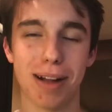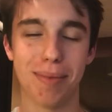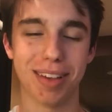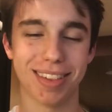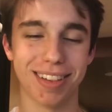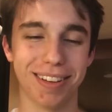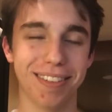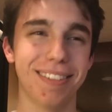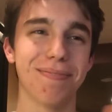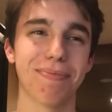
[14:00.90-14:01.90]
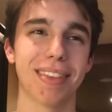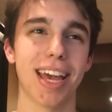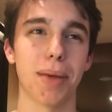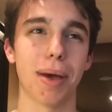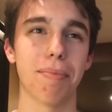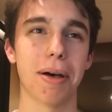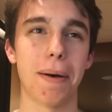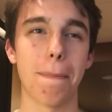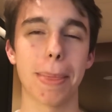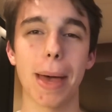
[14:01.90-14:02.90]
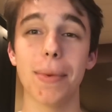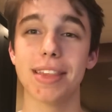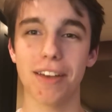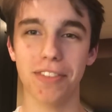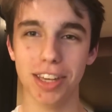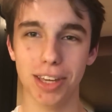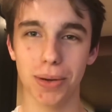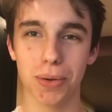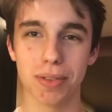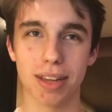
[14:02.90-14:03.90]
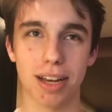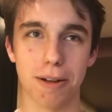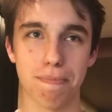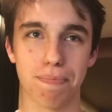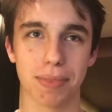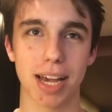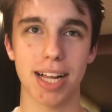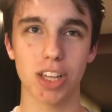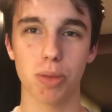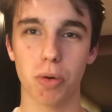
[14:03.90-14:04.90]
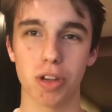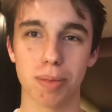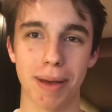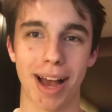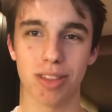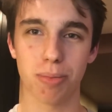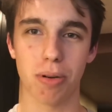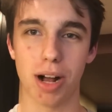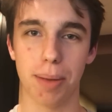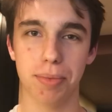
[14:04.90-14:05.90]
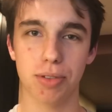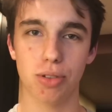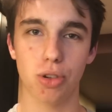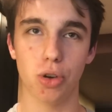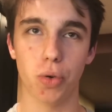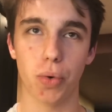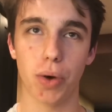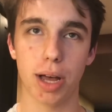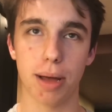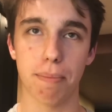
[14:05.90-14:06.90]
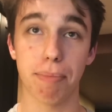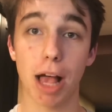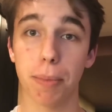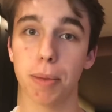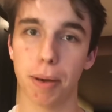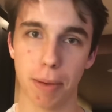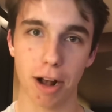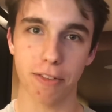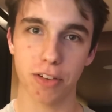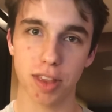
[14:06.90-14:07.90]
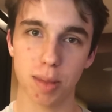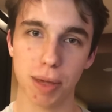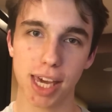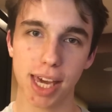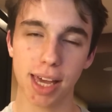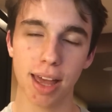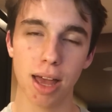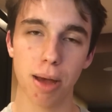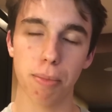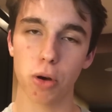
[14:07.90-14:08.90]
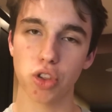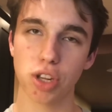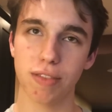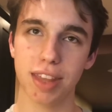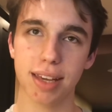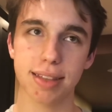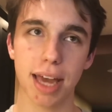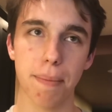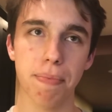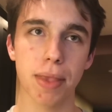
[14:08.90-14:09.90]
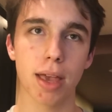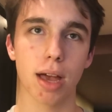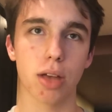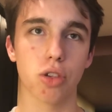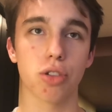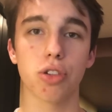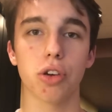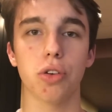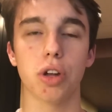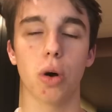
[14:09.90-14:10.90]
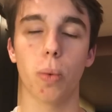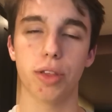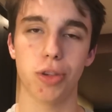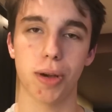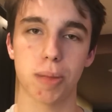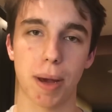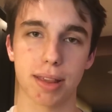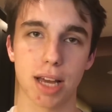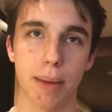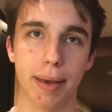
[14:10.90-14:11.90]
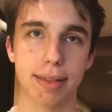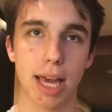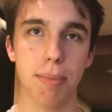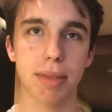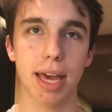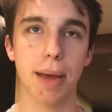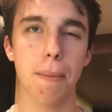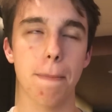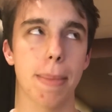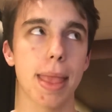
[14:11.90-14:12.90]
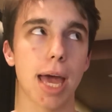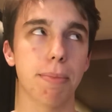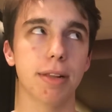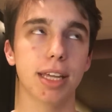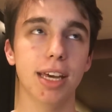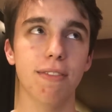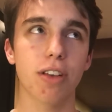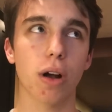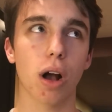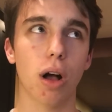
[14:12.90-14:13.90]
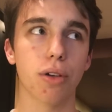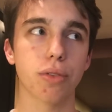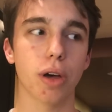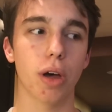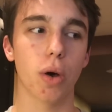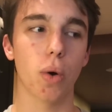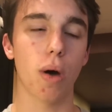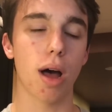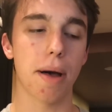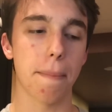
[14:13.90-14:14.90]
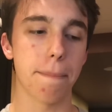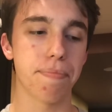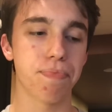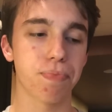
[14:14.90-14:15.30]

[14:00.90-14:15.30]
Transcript: promise. So anyway, um, I would definitely use um, College Board's past prompts to um, help you prepare for the speaking portion of the exam, just so you know what to expect come exam day. I believe there are also um,